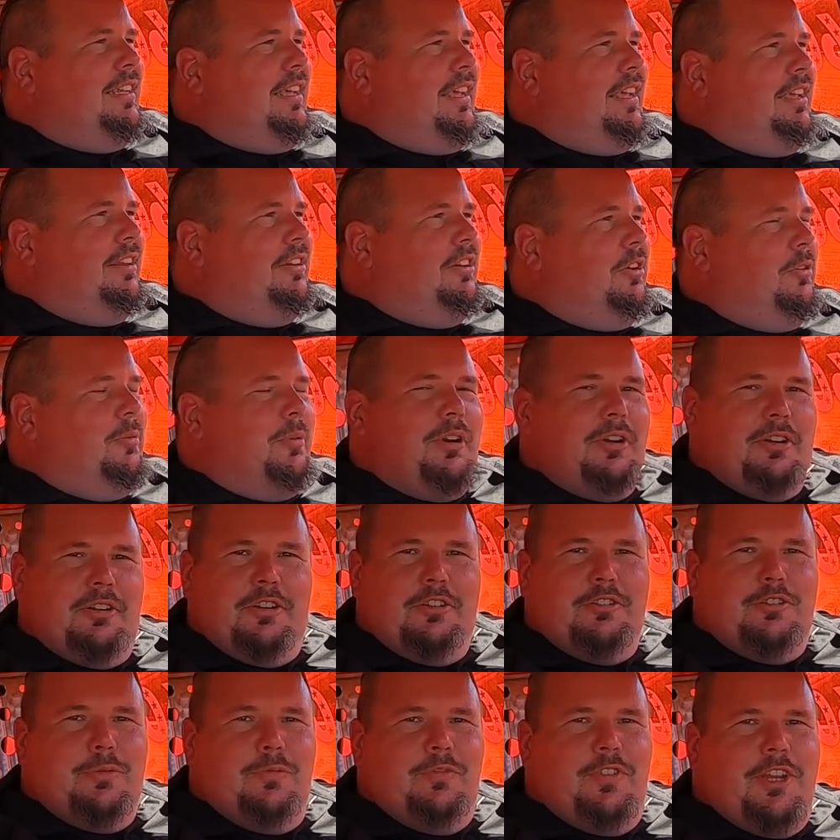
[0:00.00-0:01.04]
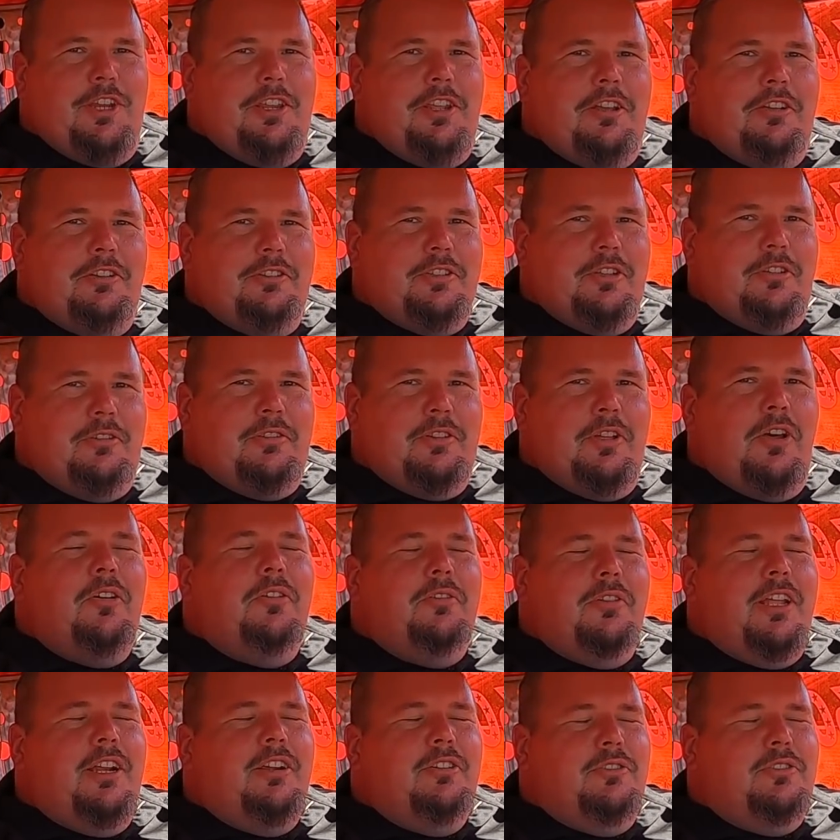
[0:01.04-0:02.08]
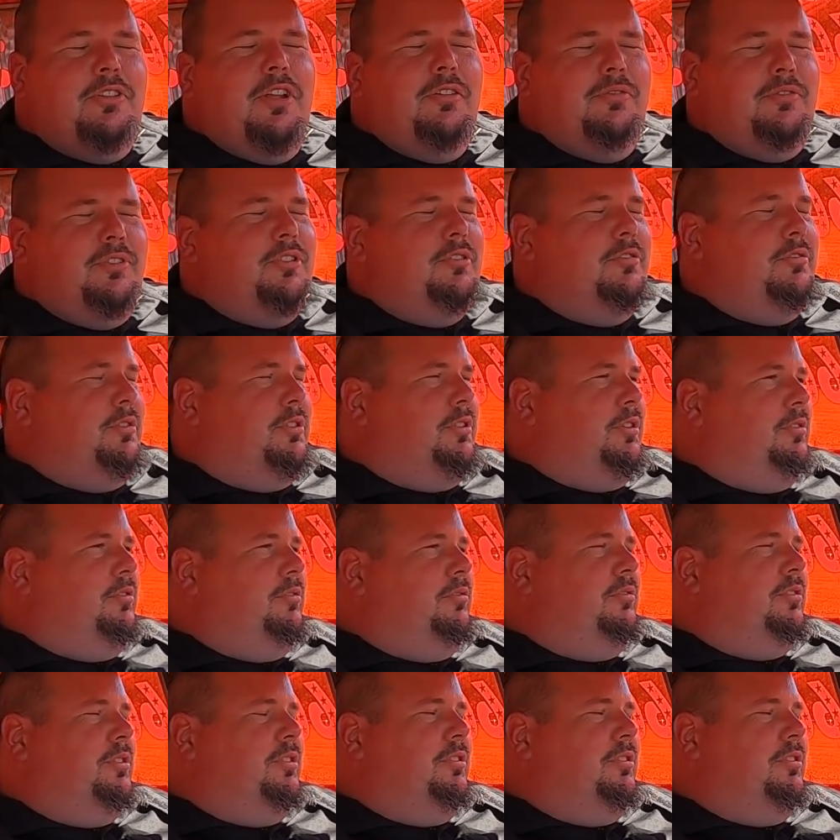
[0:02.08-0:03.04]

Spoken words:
And we're gonna do some videos on their stuff too soon